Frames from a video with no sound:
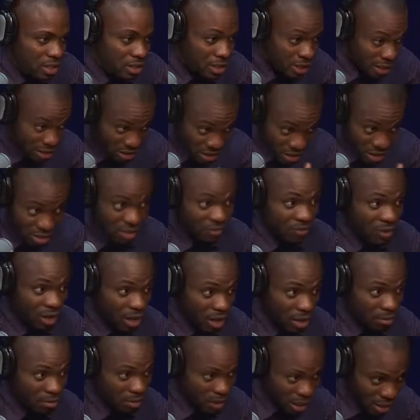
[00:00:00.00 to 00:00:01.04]
The executive
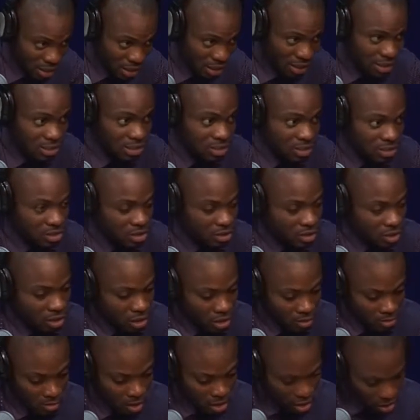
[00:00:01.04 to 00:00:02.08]
arm and the legislature
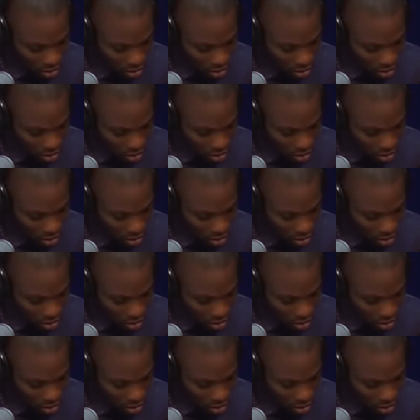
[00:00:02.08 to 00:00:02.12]
arm.